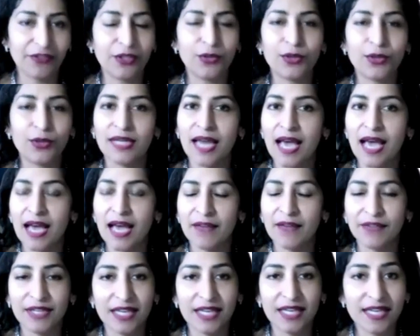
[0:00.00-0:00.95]
You could
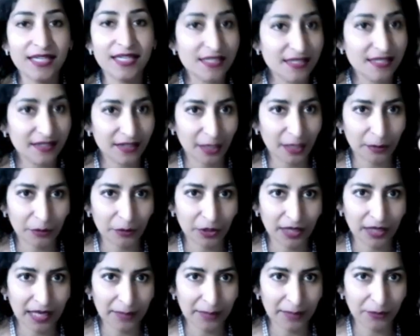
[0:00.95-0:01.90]
have an Instagram
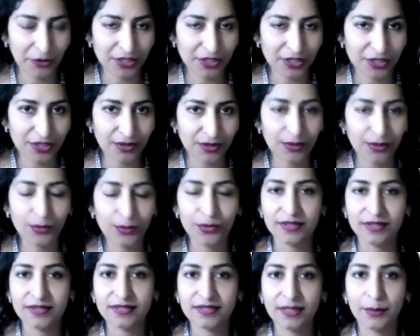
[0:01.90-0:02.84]
collaboration
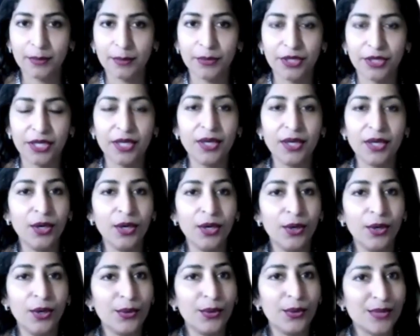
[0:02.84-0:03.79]
with somebody
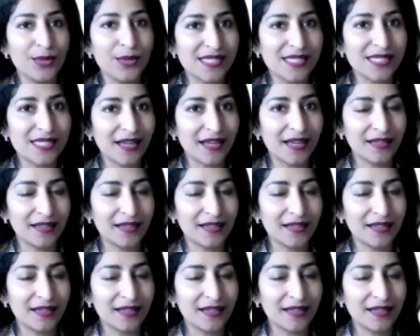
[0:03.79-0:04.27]
who is